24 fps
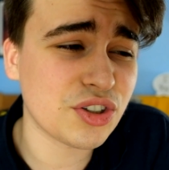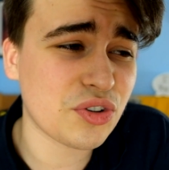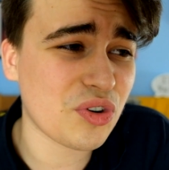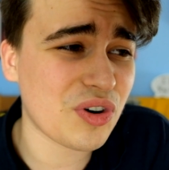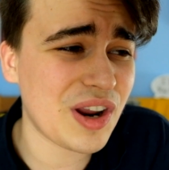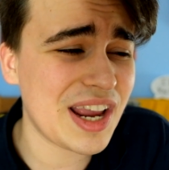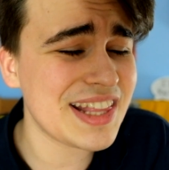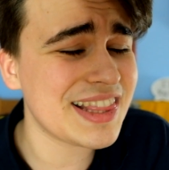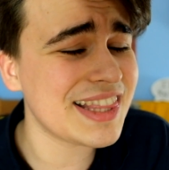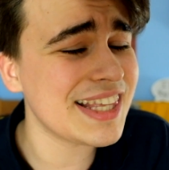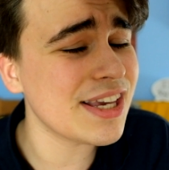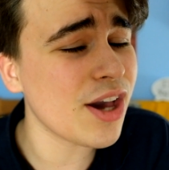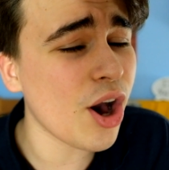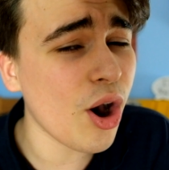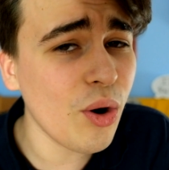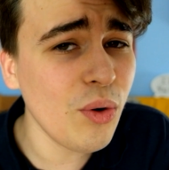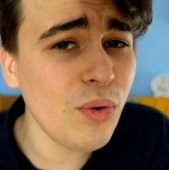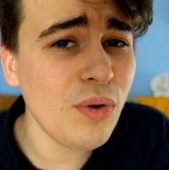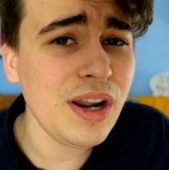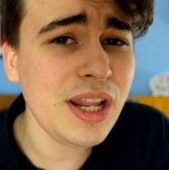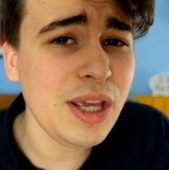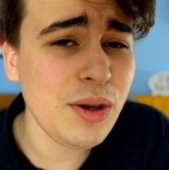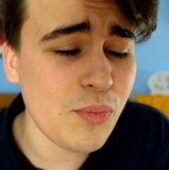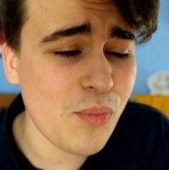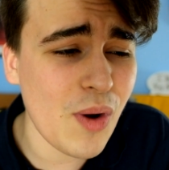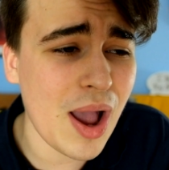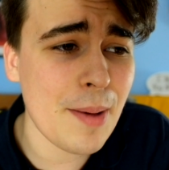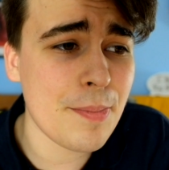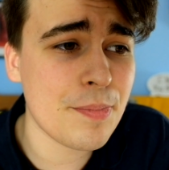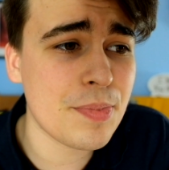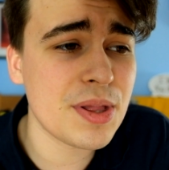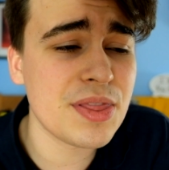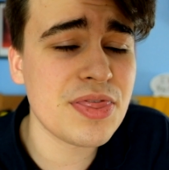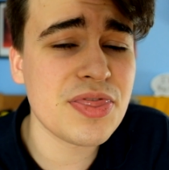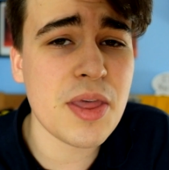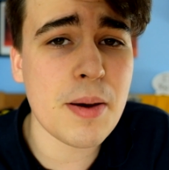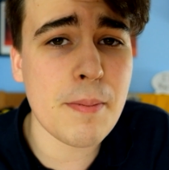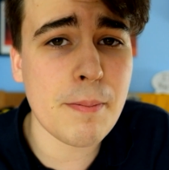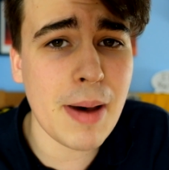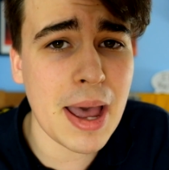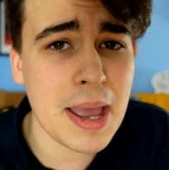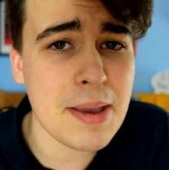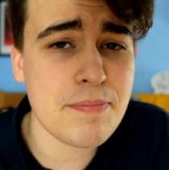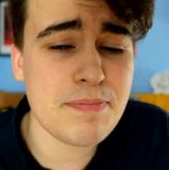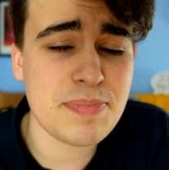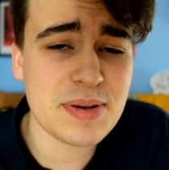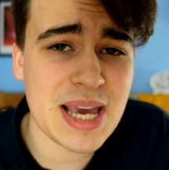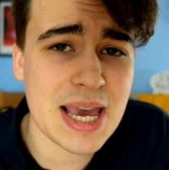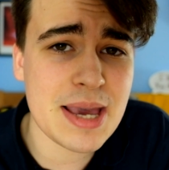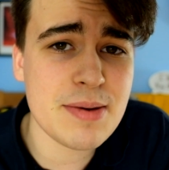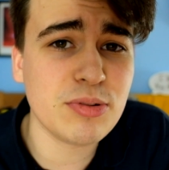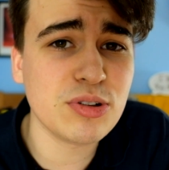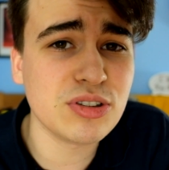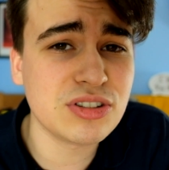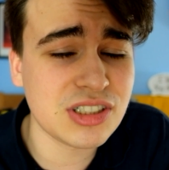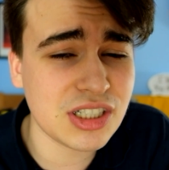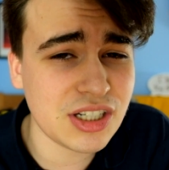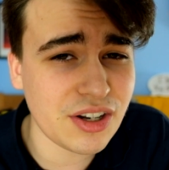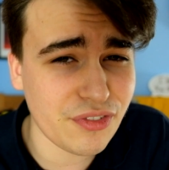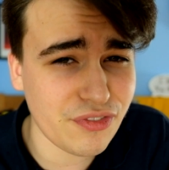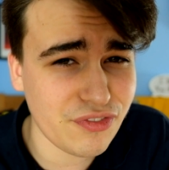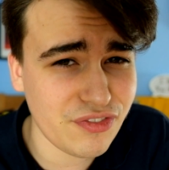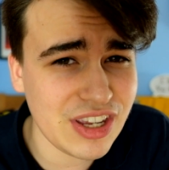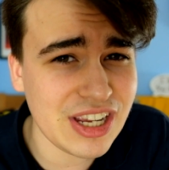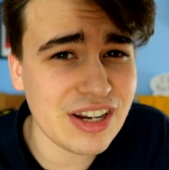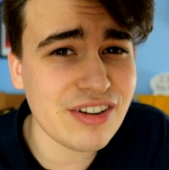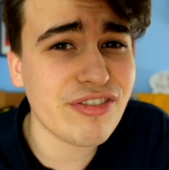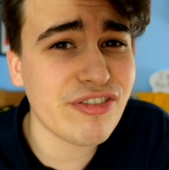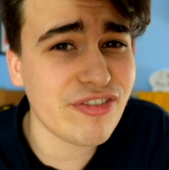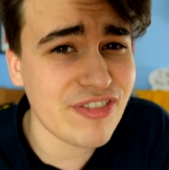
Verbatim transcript: to create the only weapon that might be able to defeat